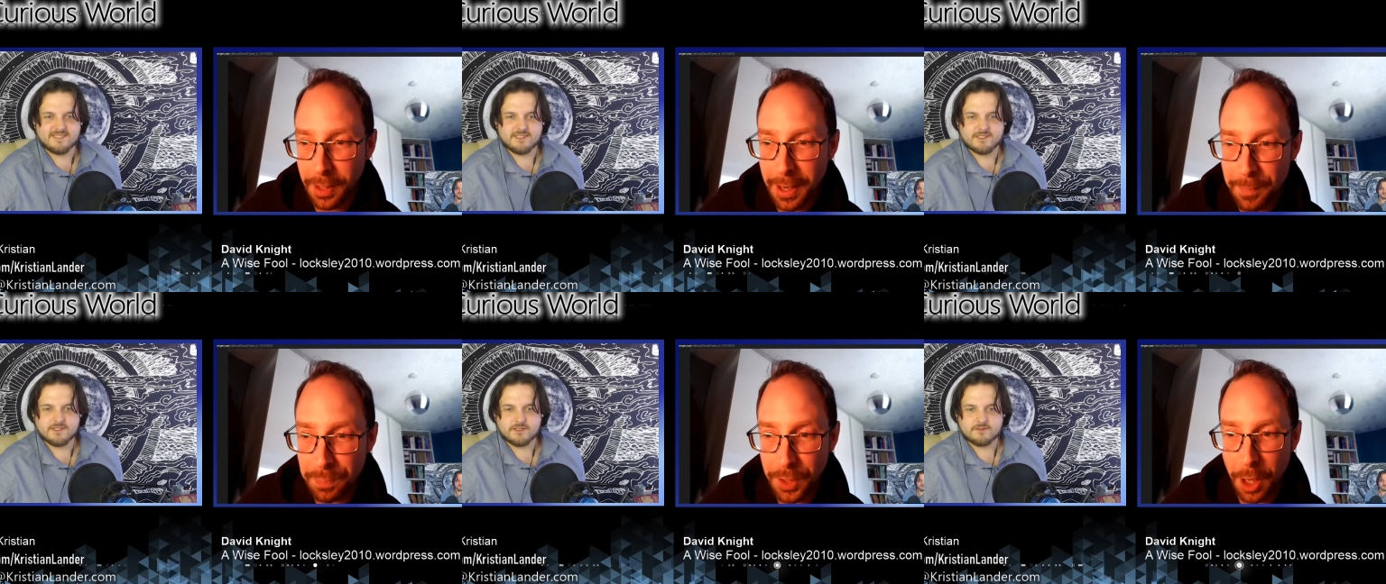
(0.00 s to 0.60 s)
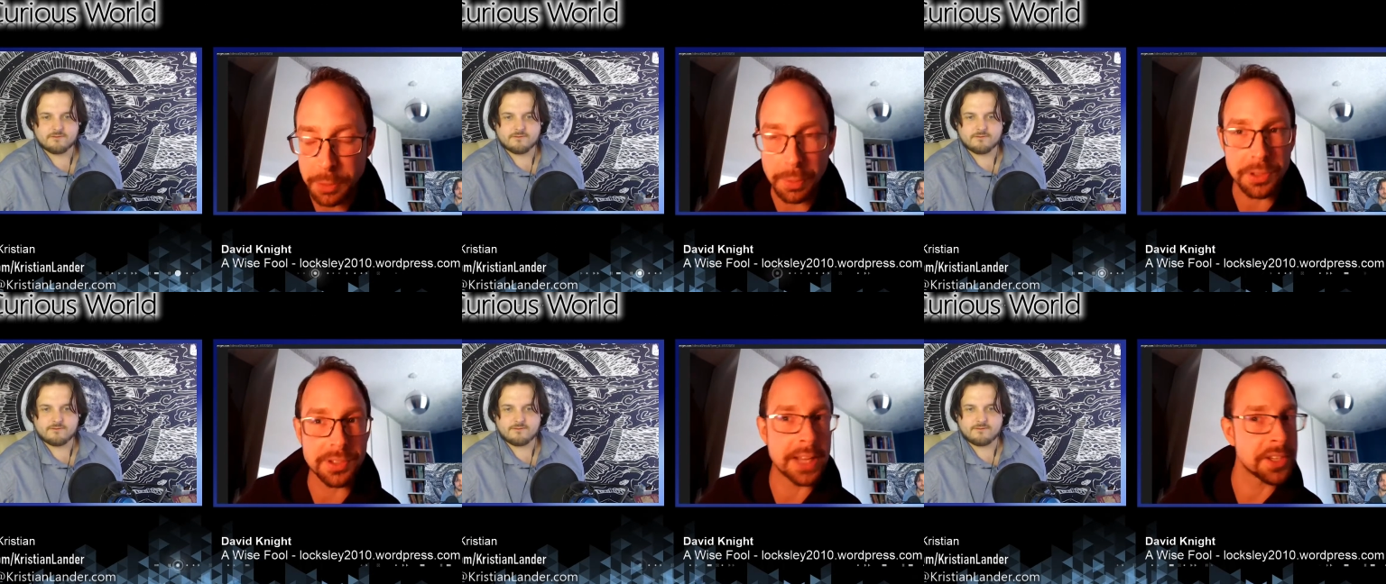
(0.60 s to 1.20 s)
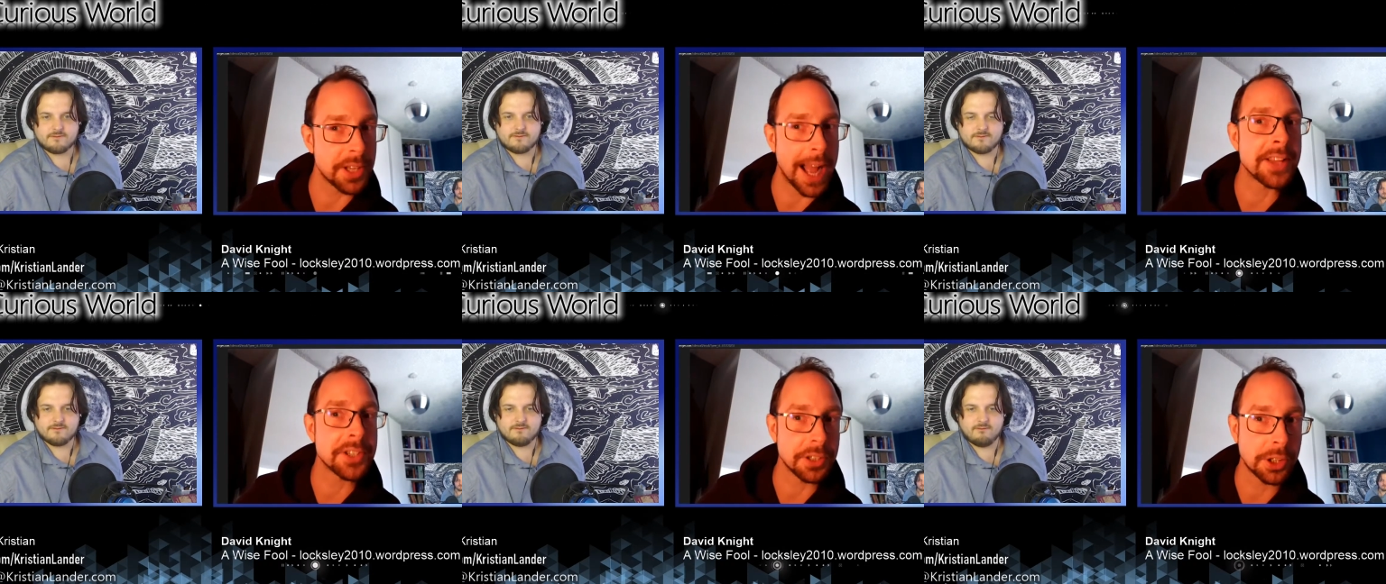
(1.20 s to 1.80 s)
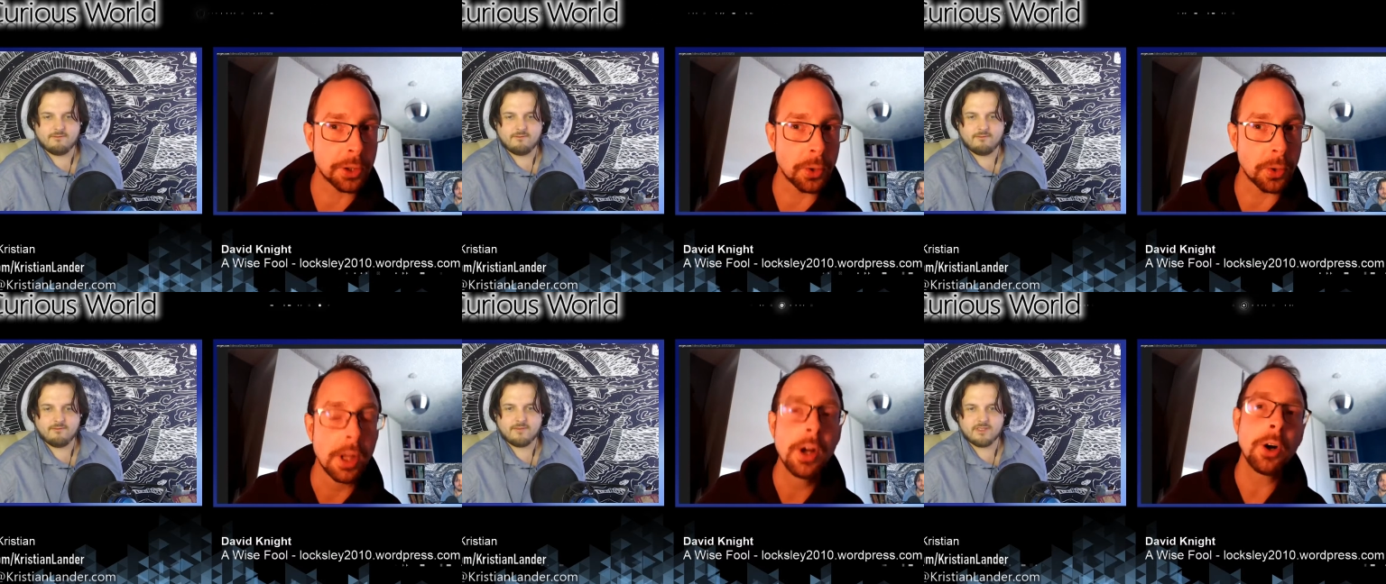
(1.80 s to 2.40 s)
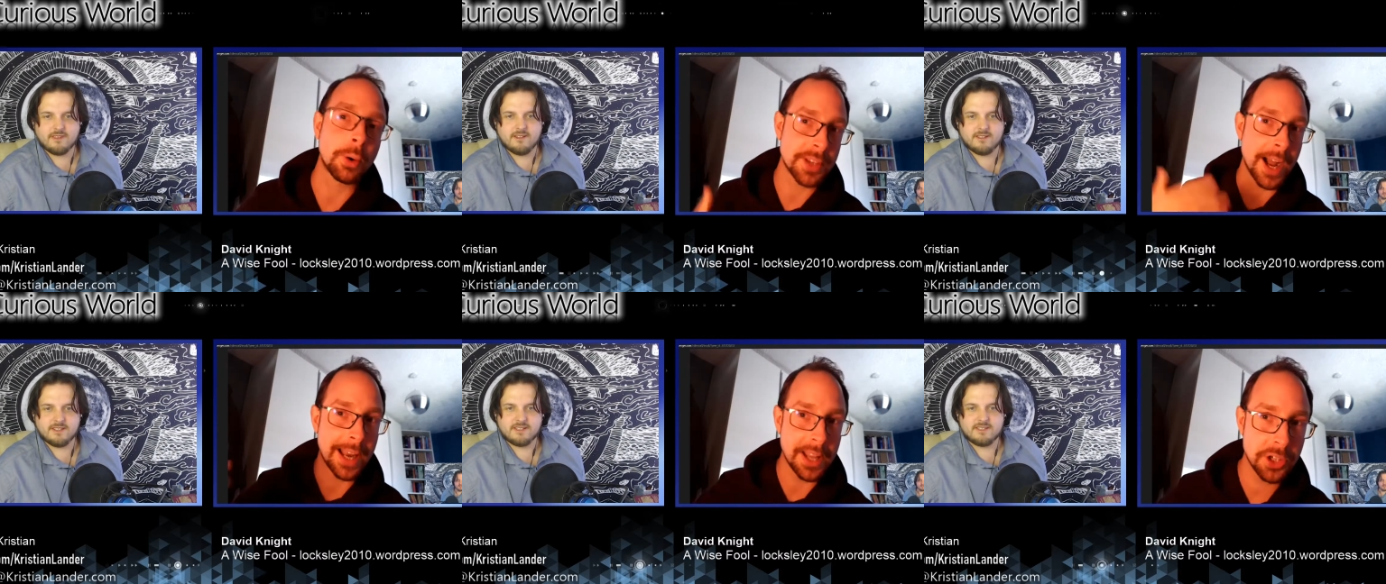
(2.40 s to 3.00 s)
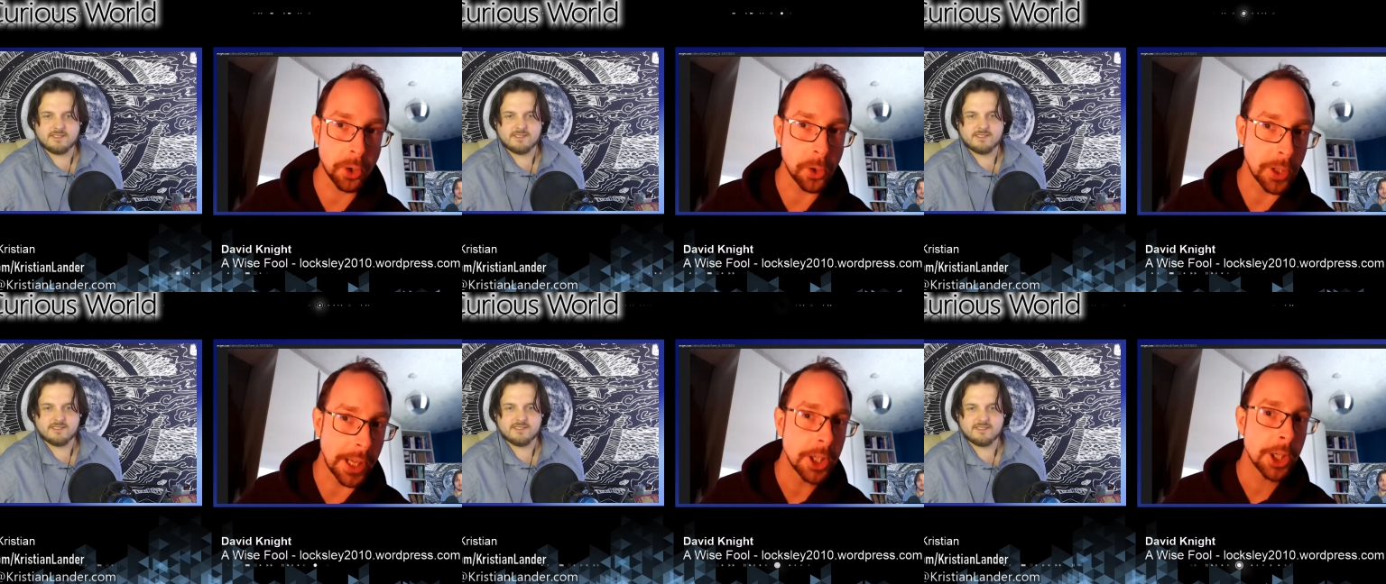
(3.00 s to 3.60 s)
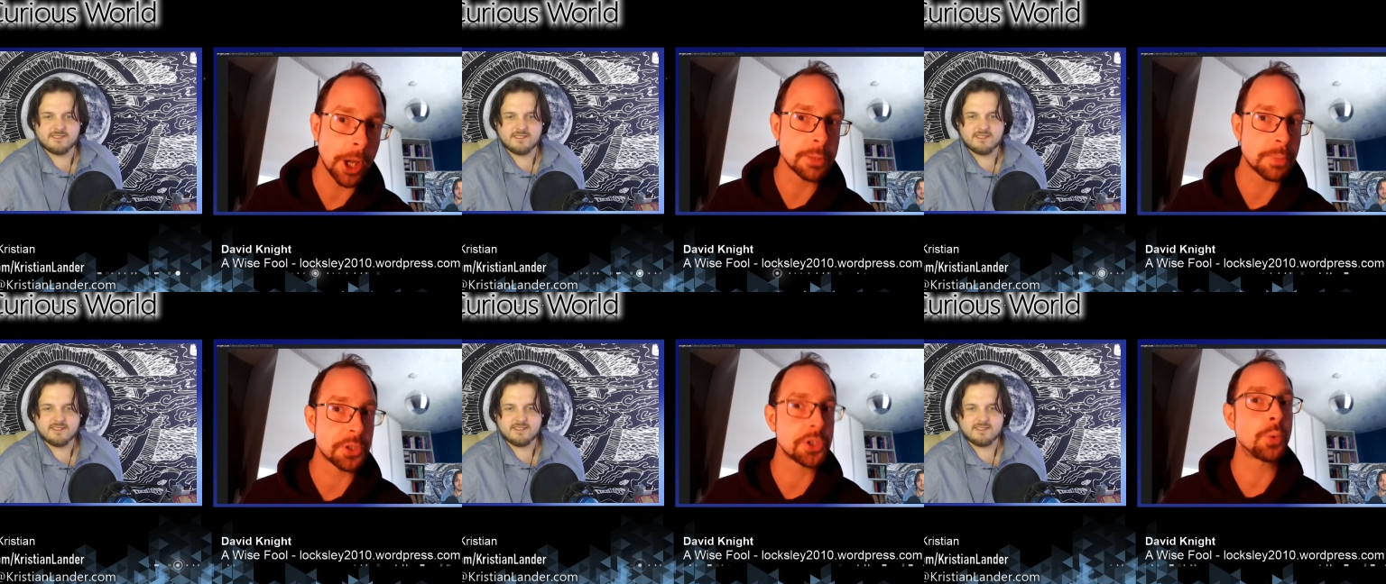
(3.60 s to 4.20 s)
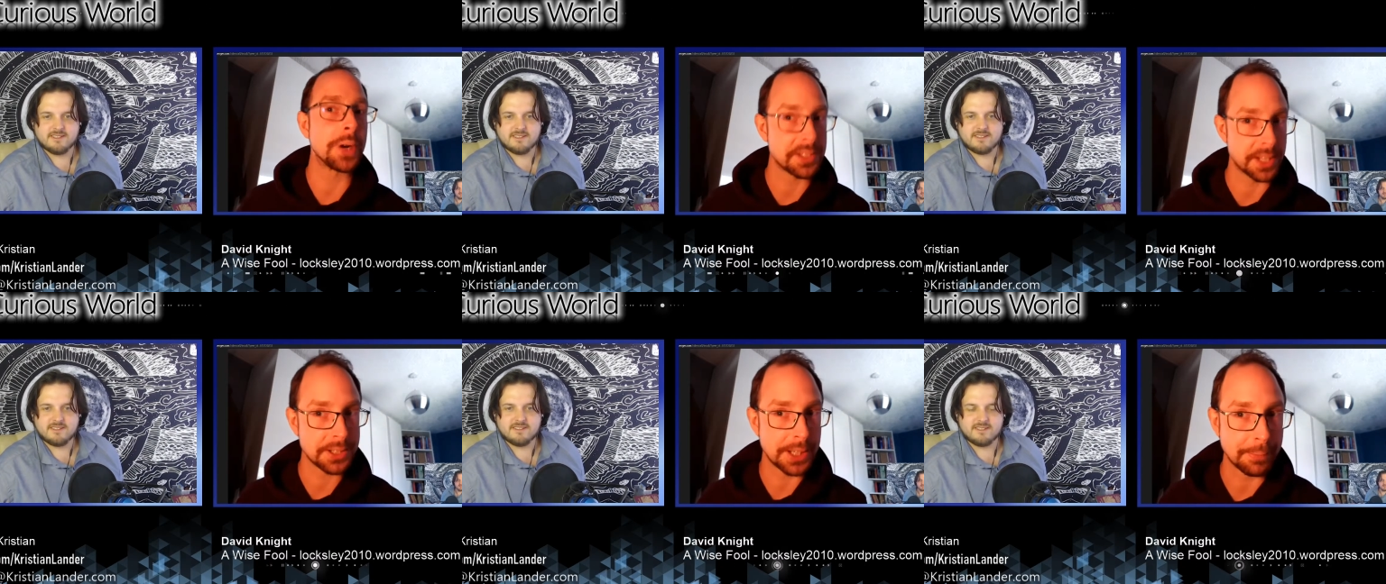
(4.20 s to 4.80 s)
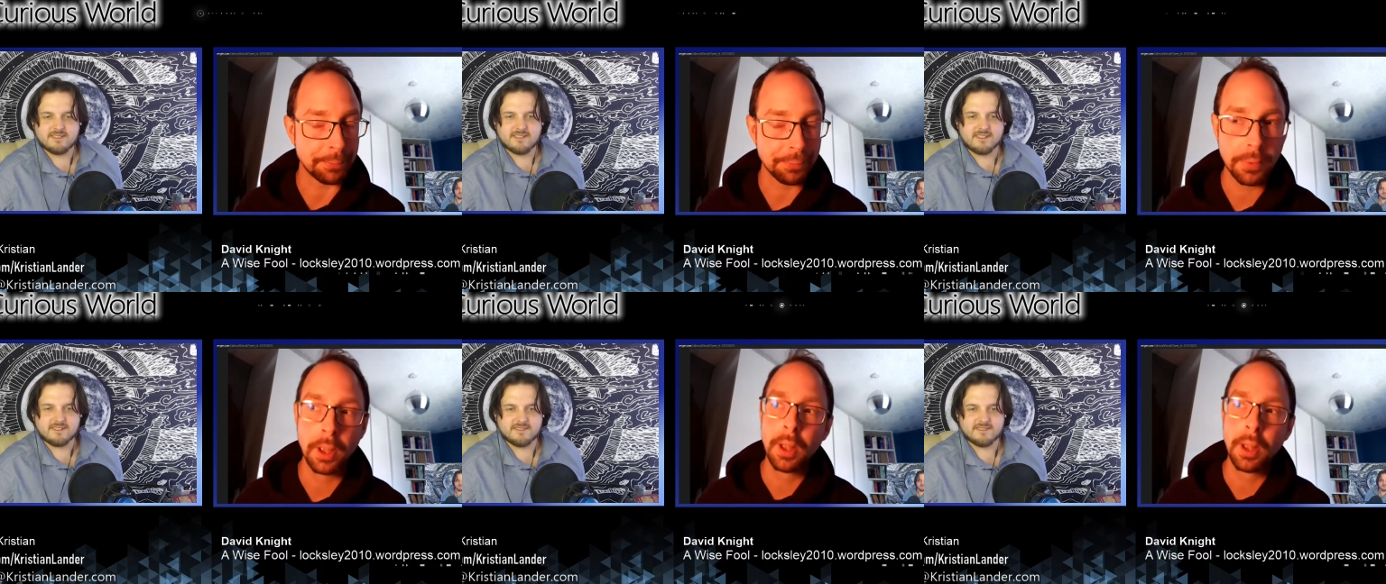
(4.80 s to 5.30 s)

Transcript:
Speaker 1: um, Ghostbusters answer, answer the call or as I like to call it Ghostbusters 2016 yeah